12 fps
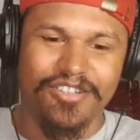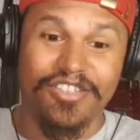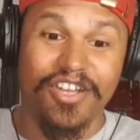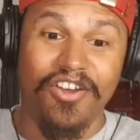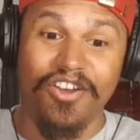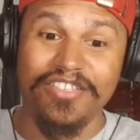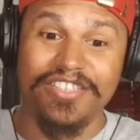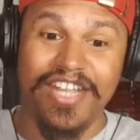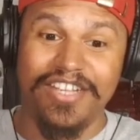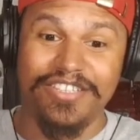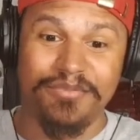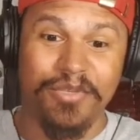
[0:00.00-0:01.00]
The art
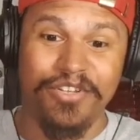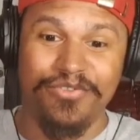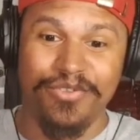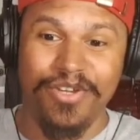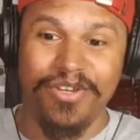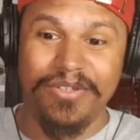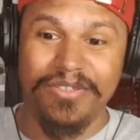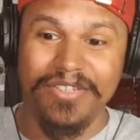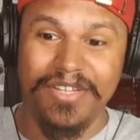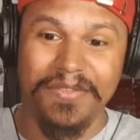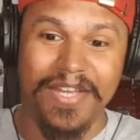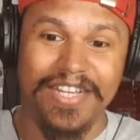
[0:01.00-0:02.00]
style is beautiful
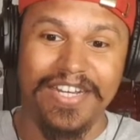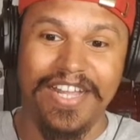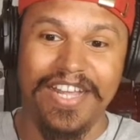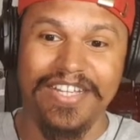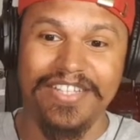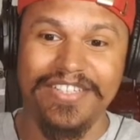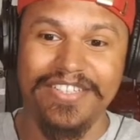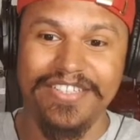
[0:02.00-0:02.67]
though. I'm not gonna lie.